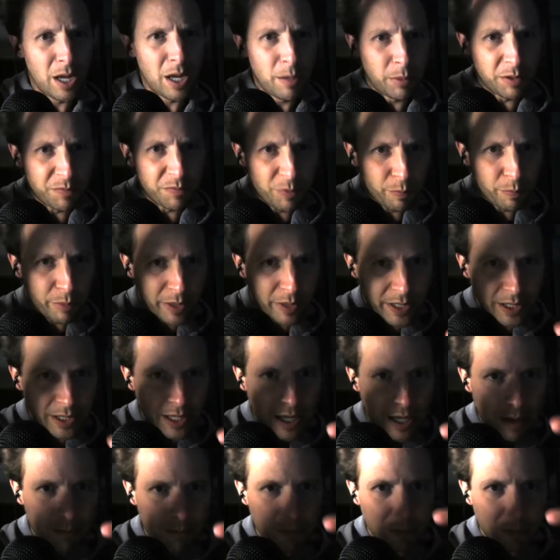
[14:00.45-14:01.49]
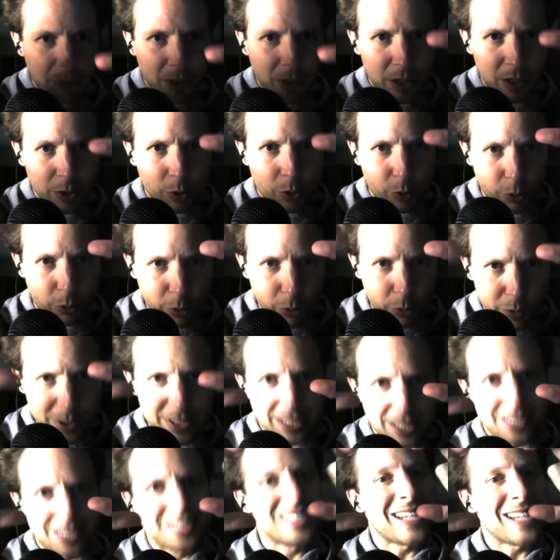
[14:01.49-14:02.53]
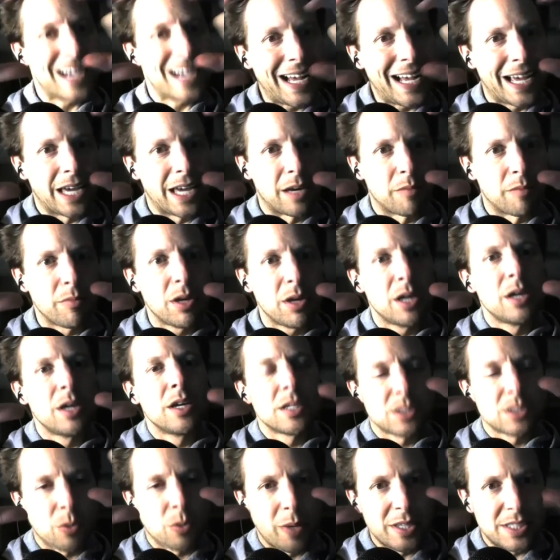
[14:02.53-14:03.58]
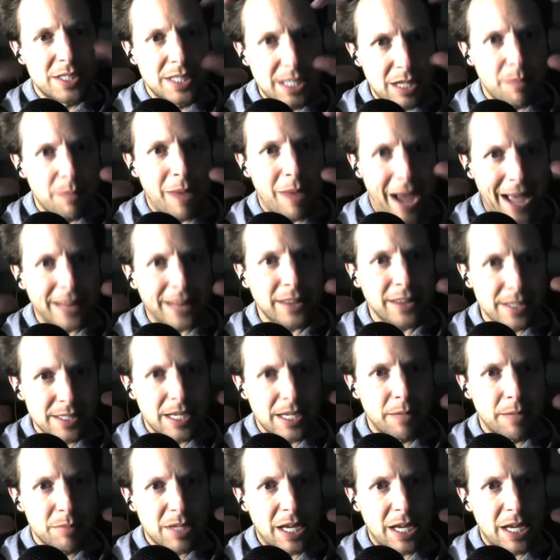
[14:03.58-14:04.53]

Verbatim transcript: But if you bring them congruent in time, so I see them at the same